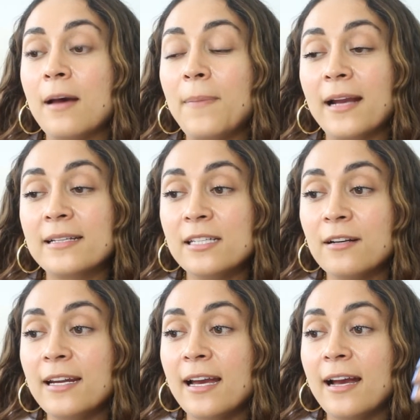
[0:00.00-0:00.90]

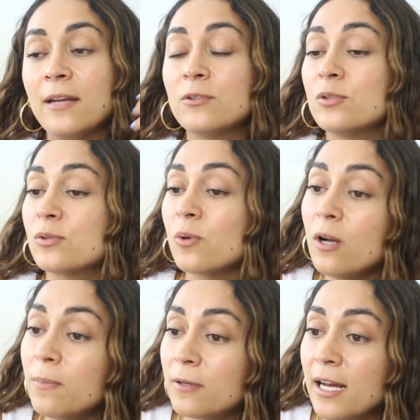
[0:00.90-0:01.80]
bacteria and reduce
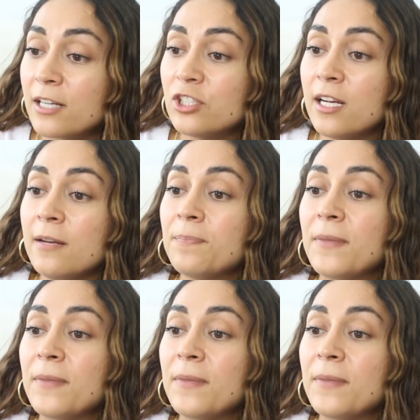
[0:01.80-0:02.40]
oil production,